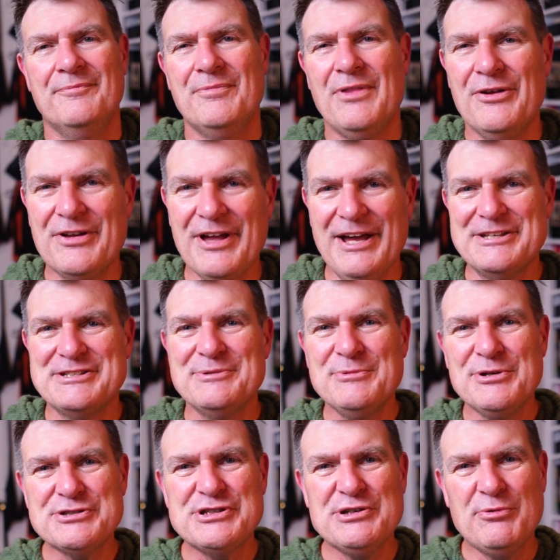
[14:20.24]
Okay, some
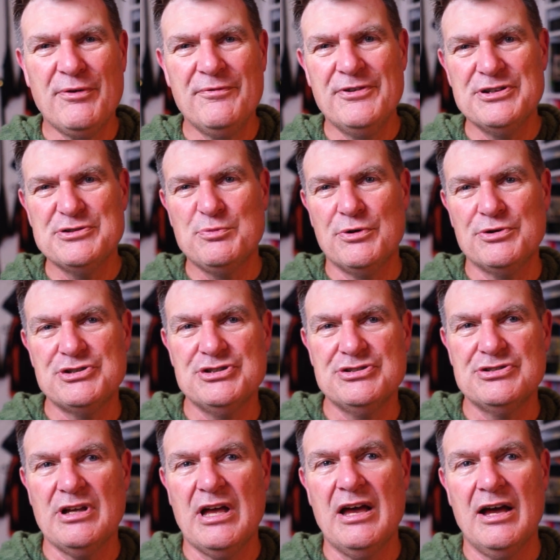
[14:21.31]
not so obvious
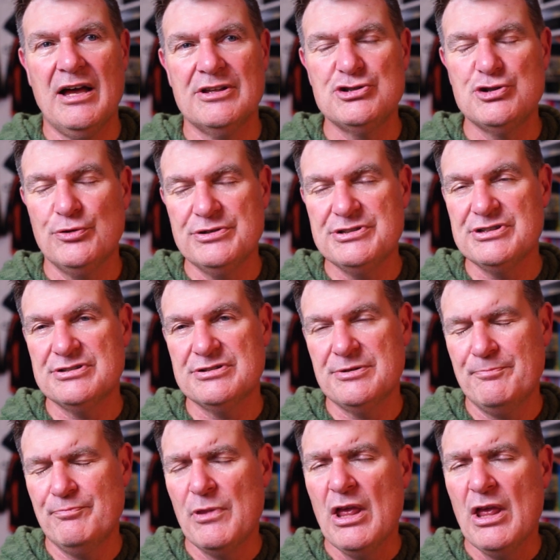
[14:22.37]
watches, choices.